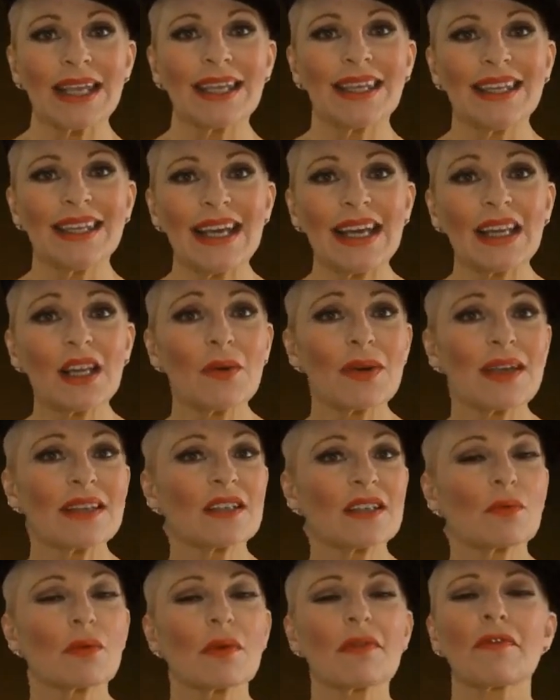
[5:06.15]
Yellow
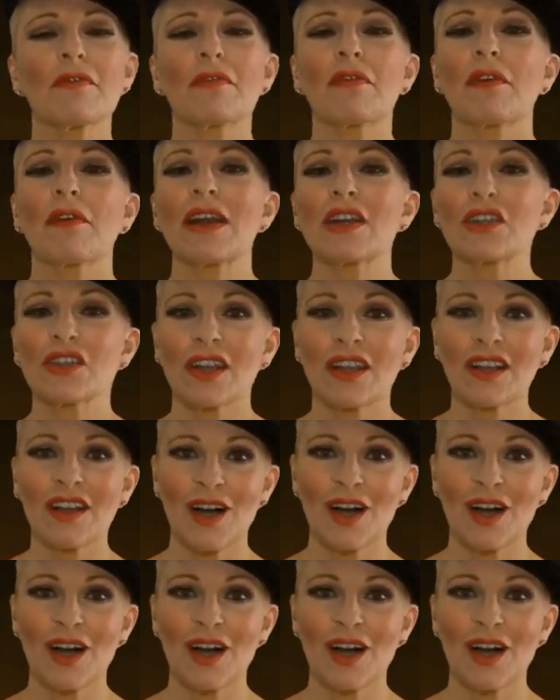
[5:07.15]
is a refreshing